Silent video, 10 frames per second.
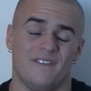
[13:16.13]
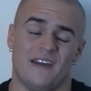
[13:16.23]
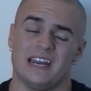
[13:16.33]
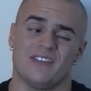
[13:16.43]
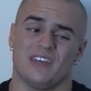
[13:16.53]

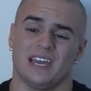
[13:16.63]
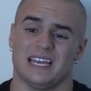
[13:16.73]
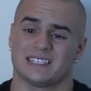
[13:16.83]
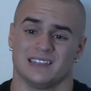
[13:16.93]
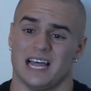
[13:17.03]
if
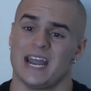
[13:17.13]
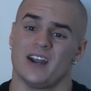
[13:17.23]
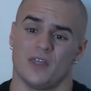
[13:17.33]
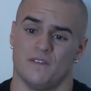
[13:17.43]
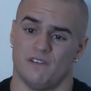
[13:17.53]
anything, is
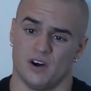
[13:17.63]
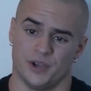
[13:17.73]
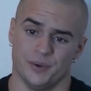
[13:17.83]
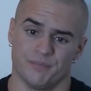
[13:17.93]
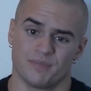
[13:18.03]
light on the
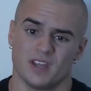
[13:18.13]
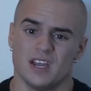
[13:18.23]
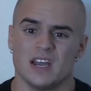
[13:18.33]
volume.